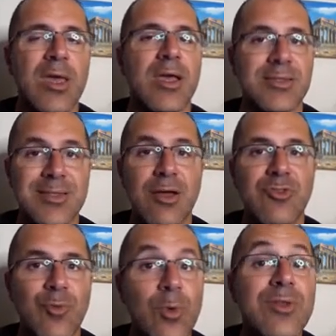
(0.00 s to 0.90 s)
It's now
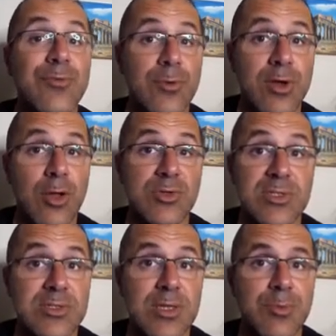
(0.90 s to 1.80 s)
$24
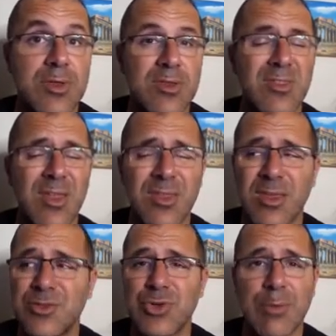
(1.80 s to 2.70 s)
and something. I think
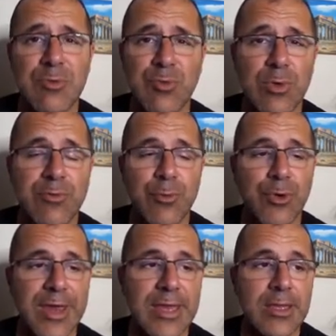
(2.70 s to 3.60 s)
it dropped to
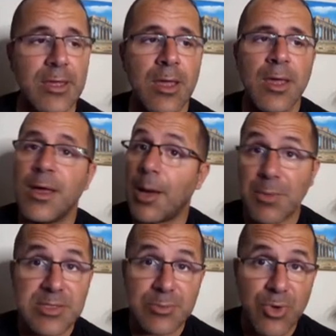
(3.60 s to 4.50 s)
24.80. I'm
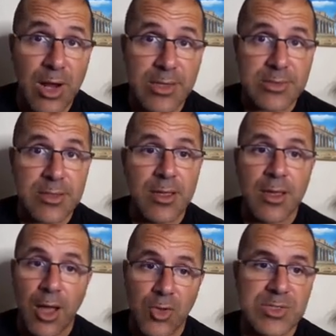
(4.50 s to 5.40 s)
not surprised.
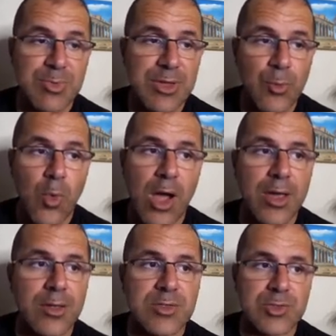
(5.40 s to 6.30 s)
I'll explain
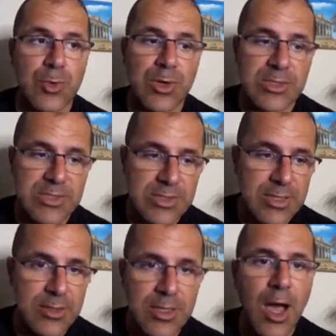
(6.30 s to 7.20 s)
why. So it's
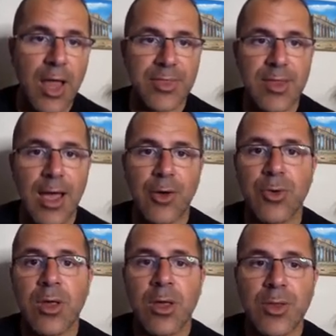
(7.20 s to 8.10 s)
gone down.
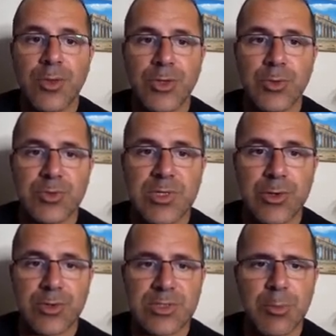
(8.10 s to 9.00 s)
The news
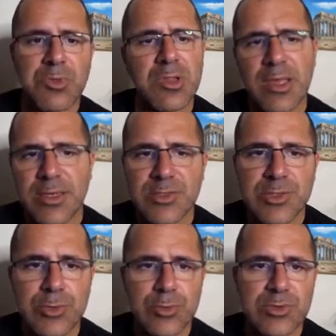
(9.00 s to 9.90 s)
here, some of the latest
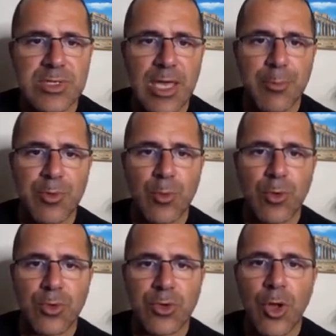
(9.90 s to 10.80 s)
news, Camping
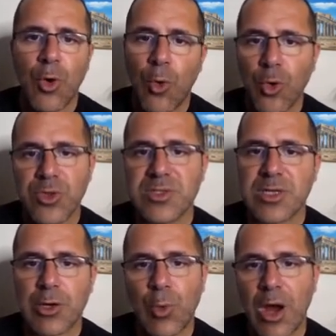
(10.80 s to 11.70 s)
World Holdings
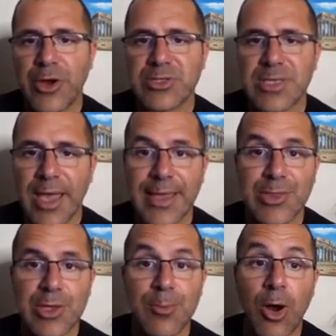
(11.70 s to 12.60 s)
acquires
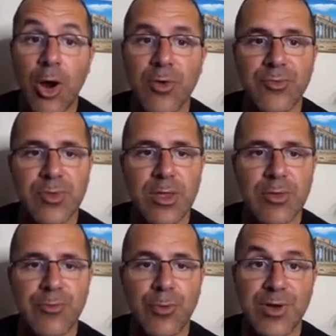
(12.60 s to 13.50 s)
Anthem RV
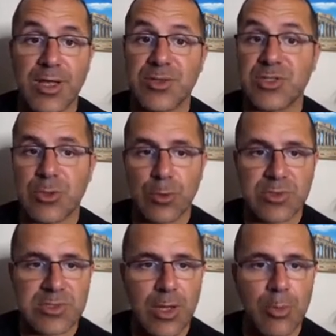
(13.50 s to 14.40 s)
for an undisclosed
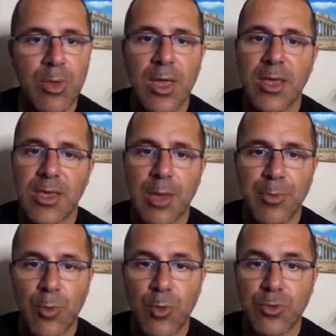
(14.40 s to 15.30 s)
sum.
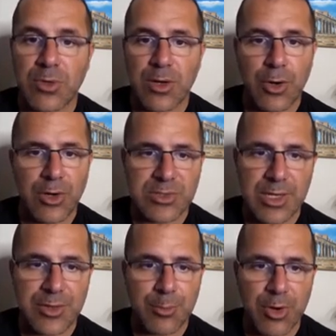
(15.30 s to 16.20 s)
Camping World acquires
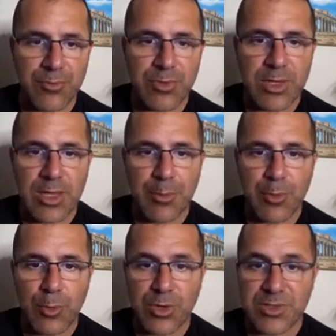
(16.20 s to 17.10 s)
Anthem RV. Camping
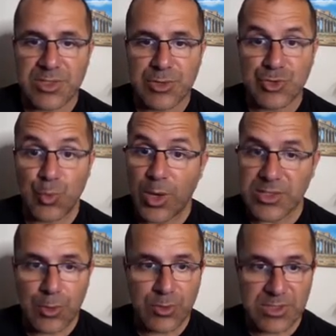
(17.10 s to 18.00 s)
World continues
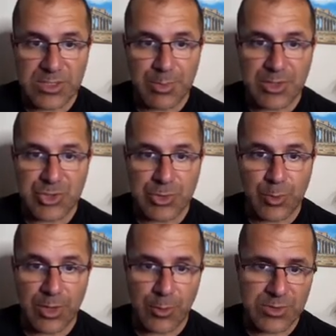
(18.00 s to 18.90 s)
West Coast expansion
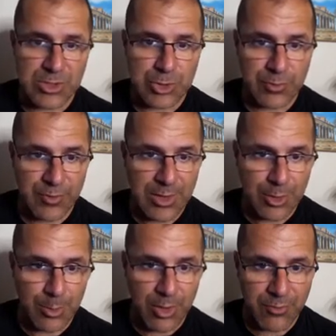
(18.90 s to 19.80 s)
with the acquisition of
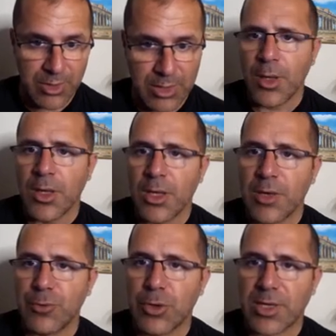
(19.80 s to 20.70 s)
Anthem RV.
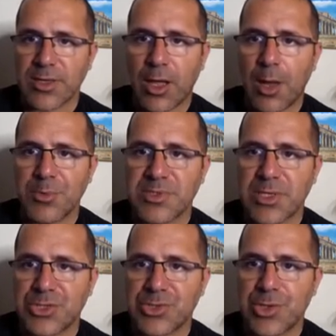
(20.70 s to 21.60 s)
If we look at the comments
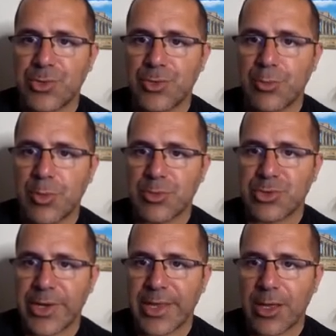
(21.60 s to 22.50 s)
section here on the Moomoo
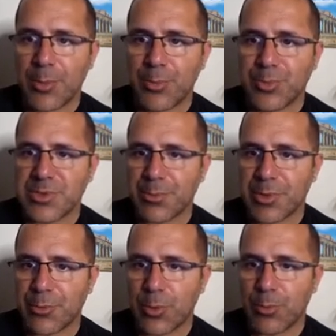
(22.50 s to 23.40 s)
Trading app, some
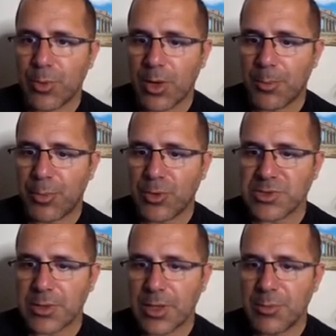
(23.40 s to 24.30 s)
people uh,
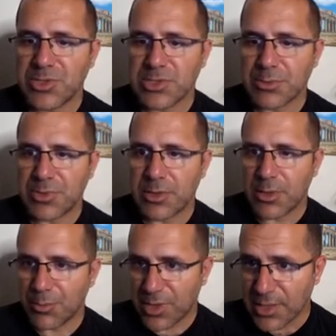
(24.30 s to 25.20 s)
posting images, I'm,
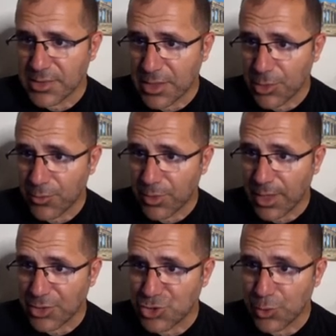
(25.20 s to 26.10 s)
I'm guessing here,
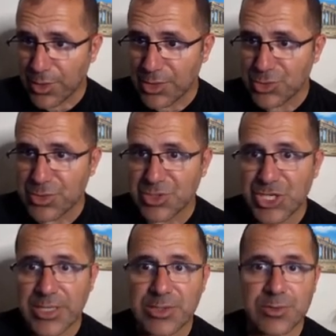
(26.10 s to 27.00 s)
yeah, short interest
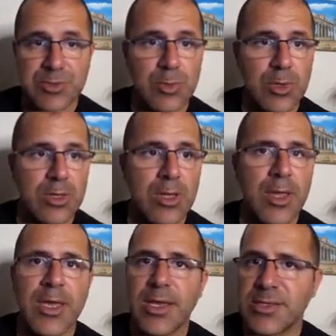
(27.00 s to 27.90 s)
chains and so on.
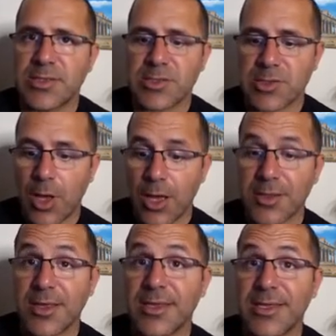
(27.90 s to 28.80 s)
It is a
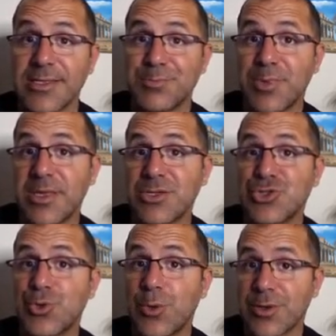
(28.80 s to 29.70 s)
stock that is being
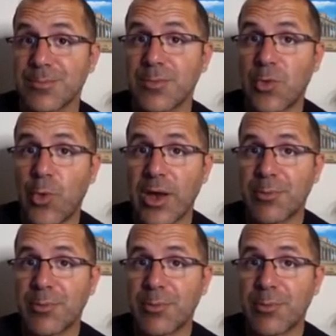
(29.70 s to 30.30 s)
shorted quite a